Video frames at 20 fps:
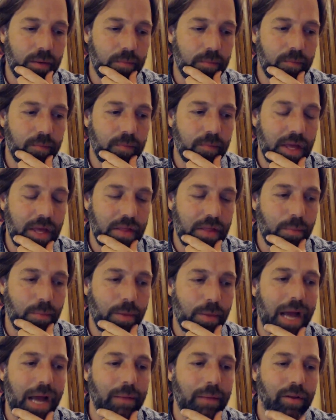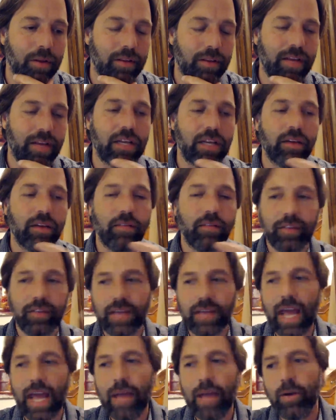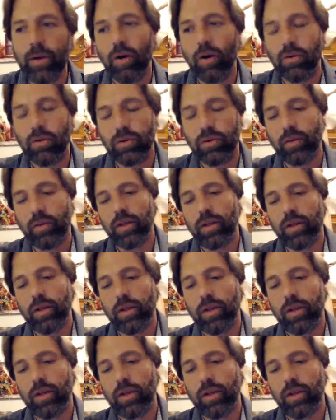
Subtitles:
in the Bible, this idea of the scapegoat, or the